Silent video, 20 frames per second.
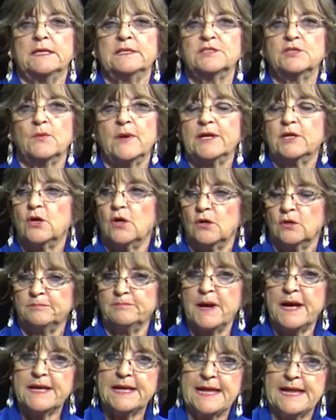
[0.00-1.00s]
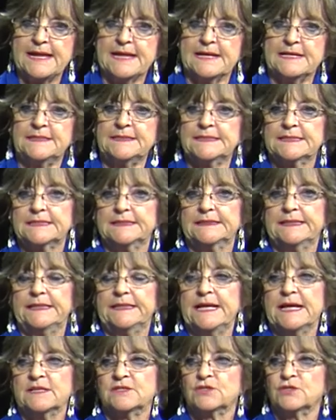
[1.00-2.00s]
And so I called my aunt
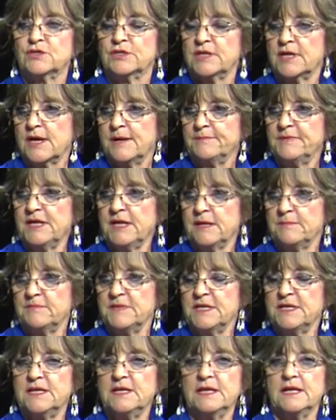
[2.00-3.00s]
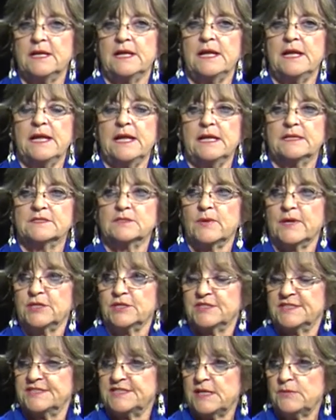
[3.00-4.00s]
and asked her to come get me so I
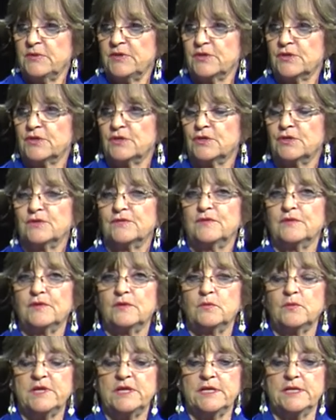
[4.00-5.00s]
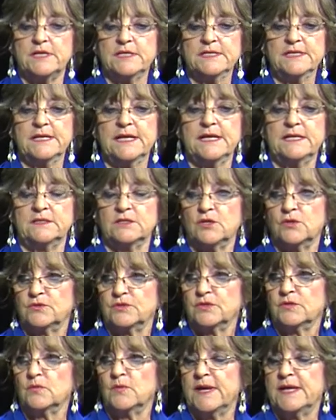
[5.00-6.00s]
could stay with her for the weekend and go
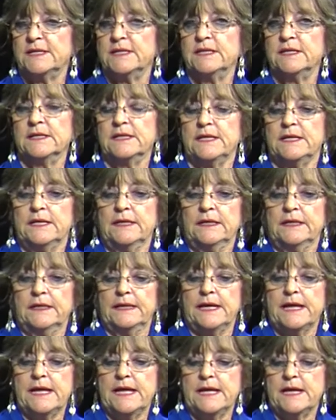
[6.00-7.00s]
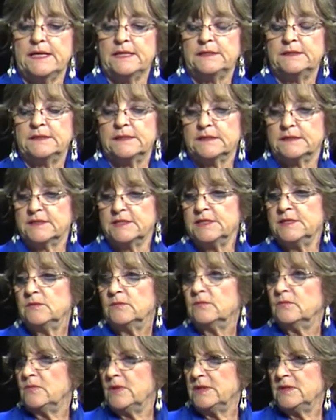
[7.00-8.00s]
to the wedding. And
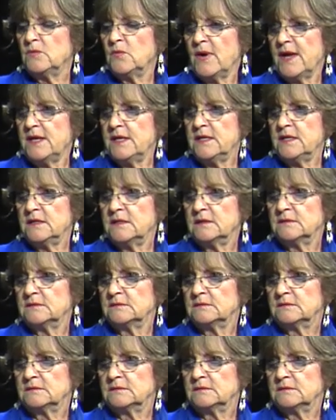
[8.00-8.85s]
then when the wedding...